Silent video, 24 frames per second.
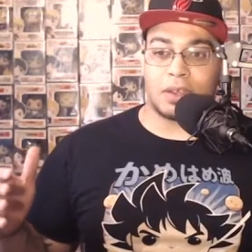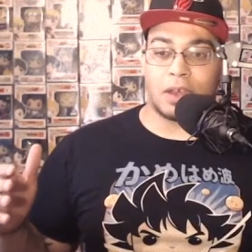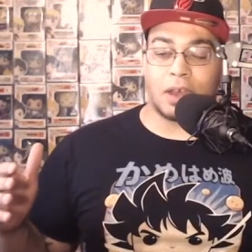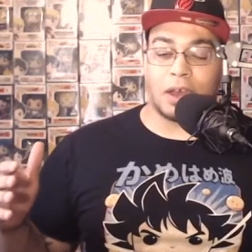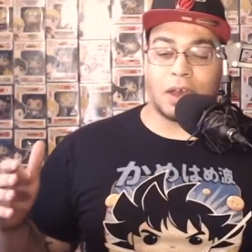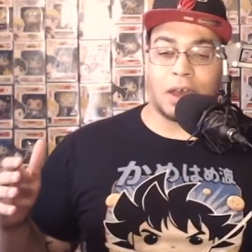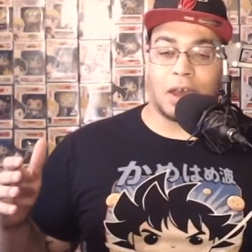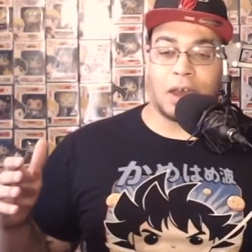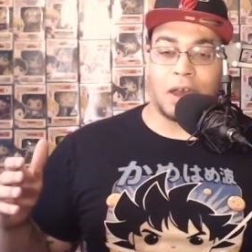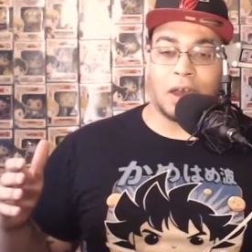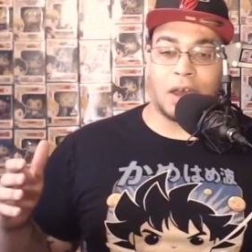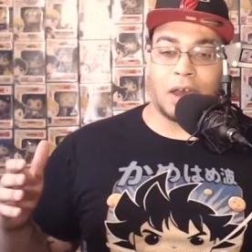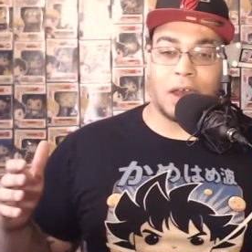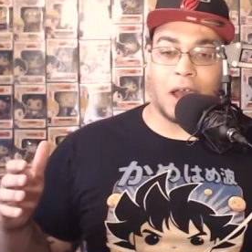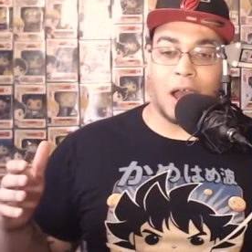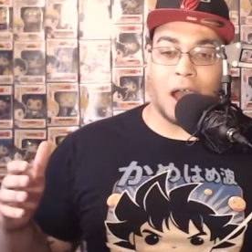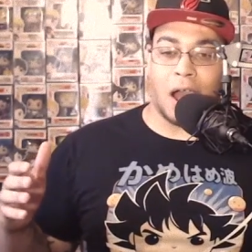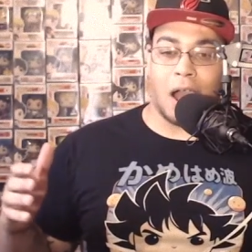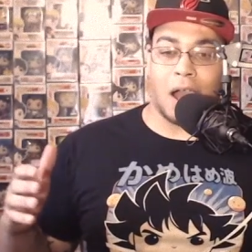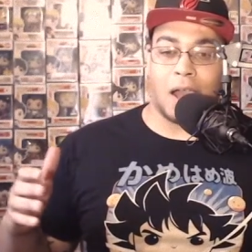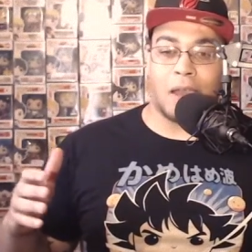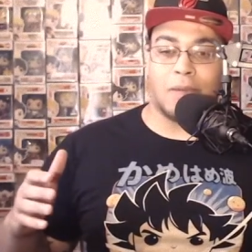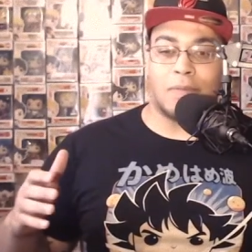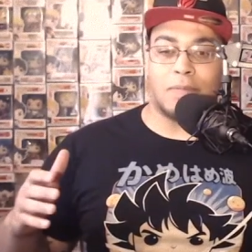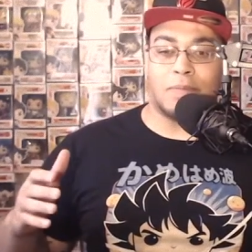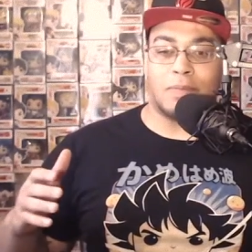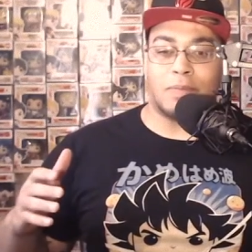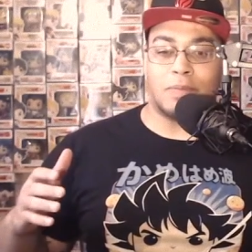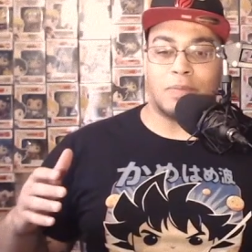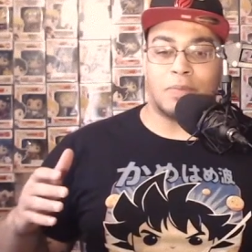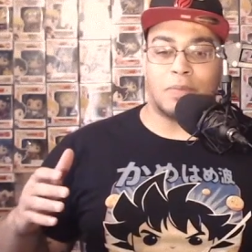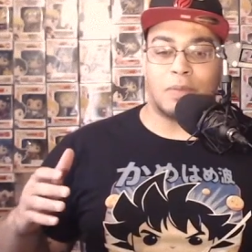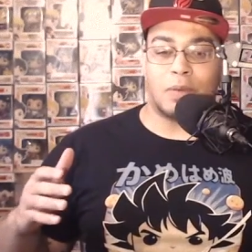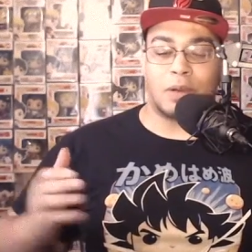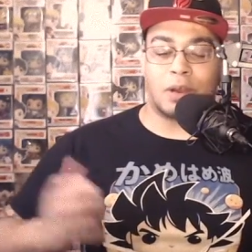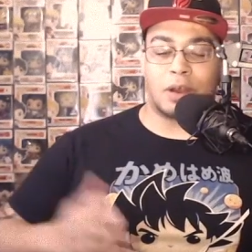Uh, I'm
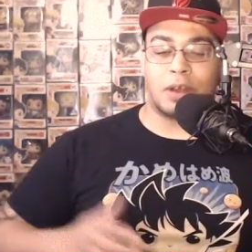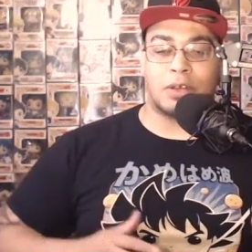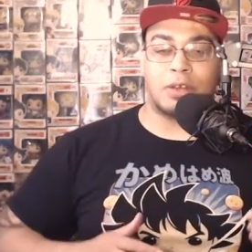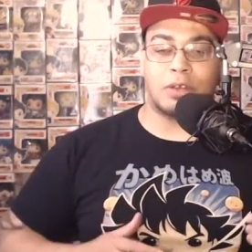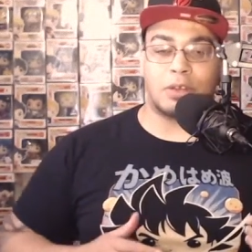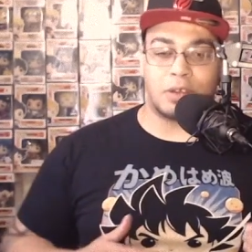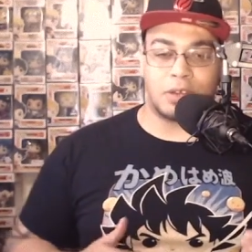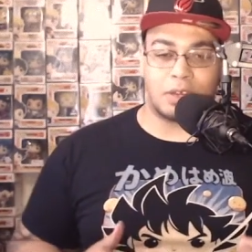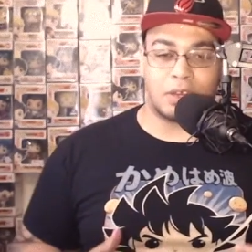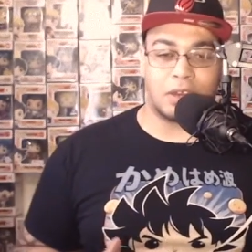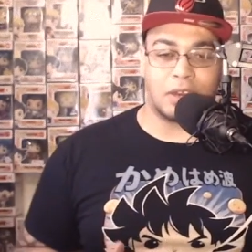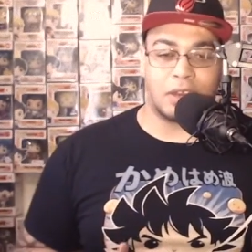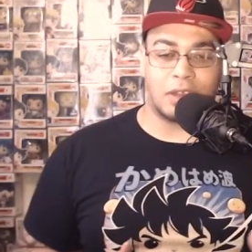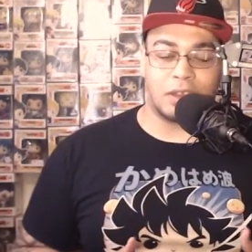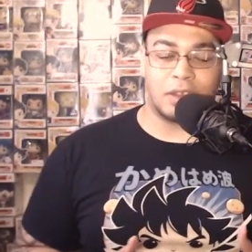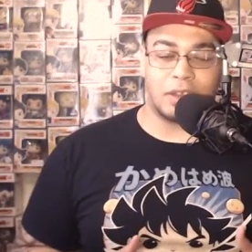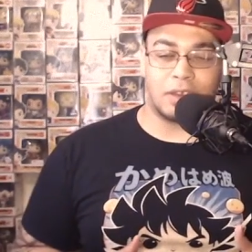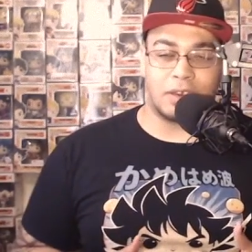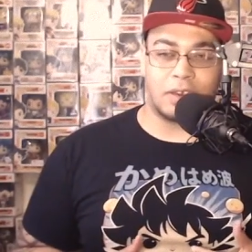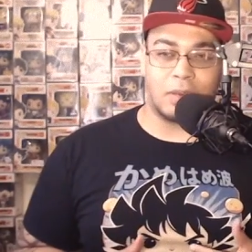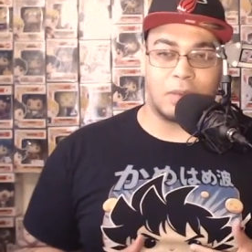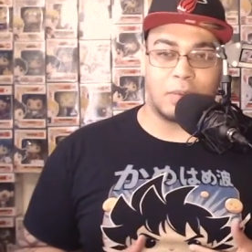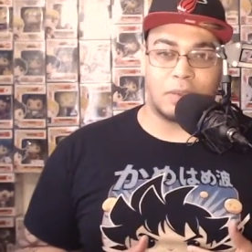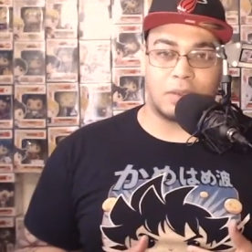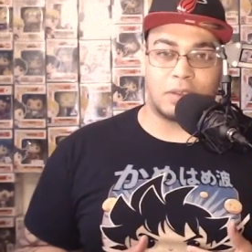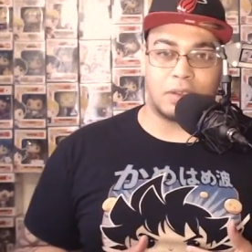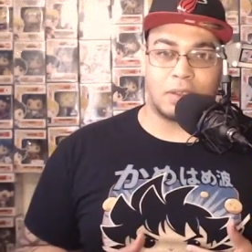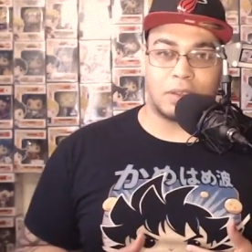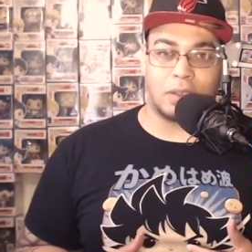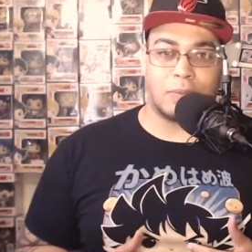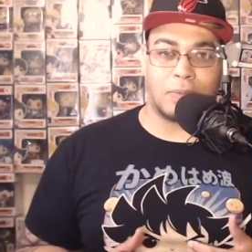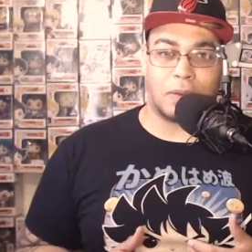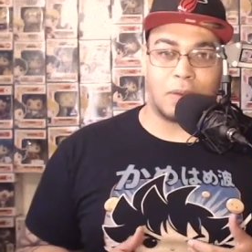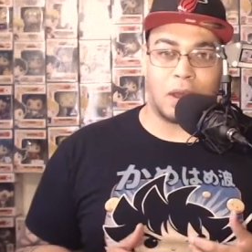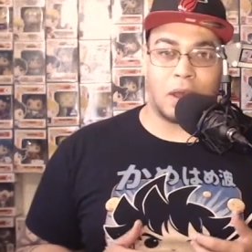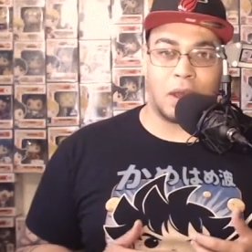more interested in the
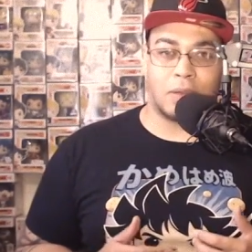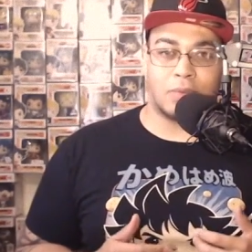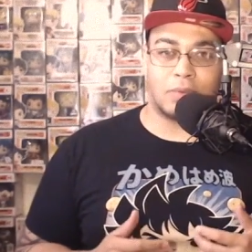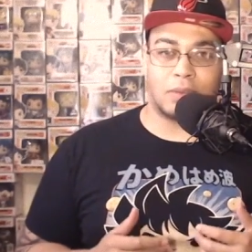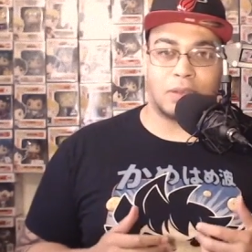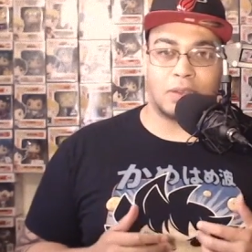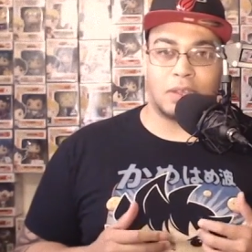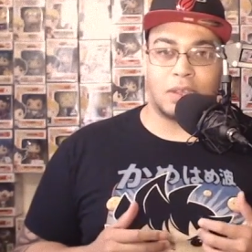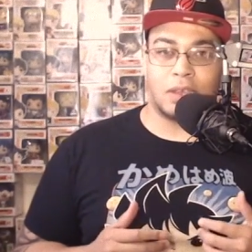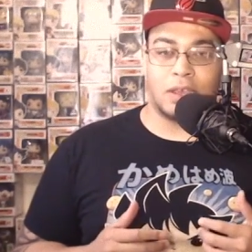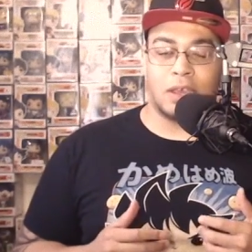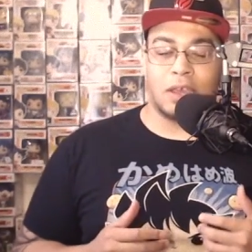DBZ pops